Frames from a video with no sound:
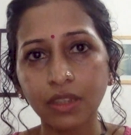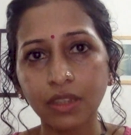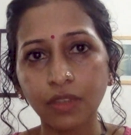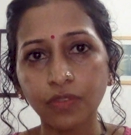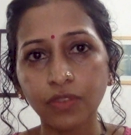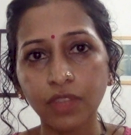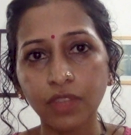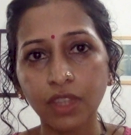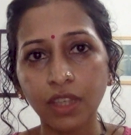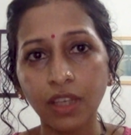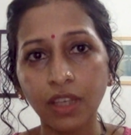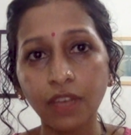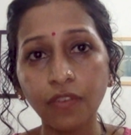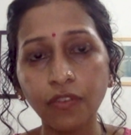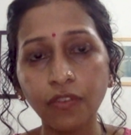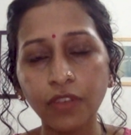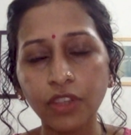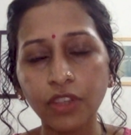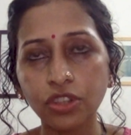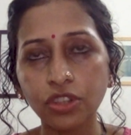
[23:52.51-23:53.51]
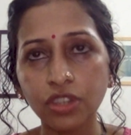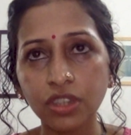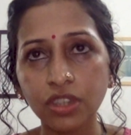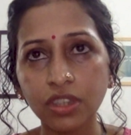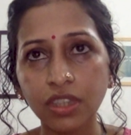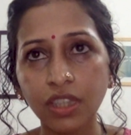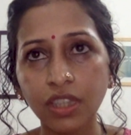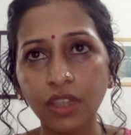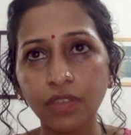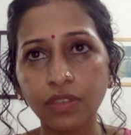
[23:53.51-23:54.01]
if the infant
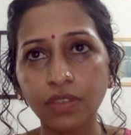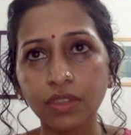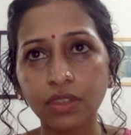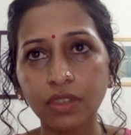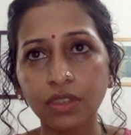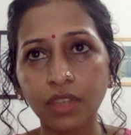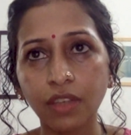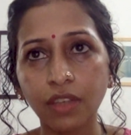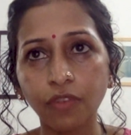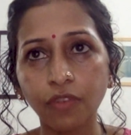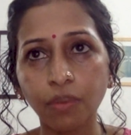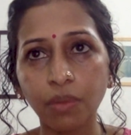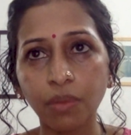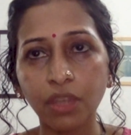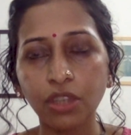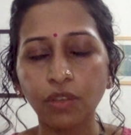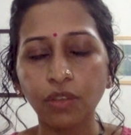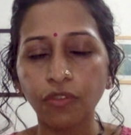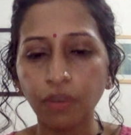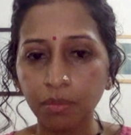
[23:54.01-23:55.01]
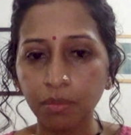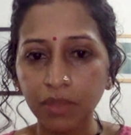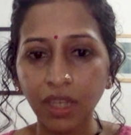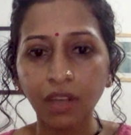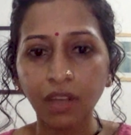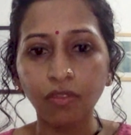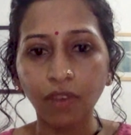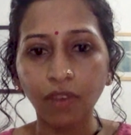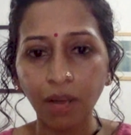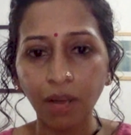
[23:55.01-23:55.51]
receives the information from the
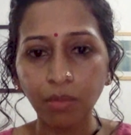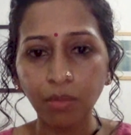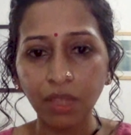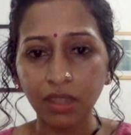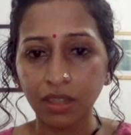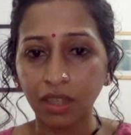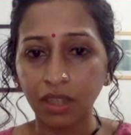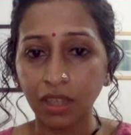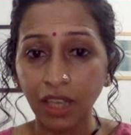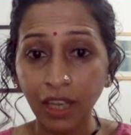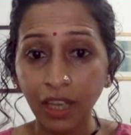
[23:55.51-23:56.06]
environment that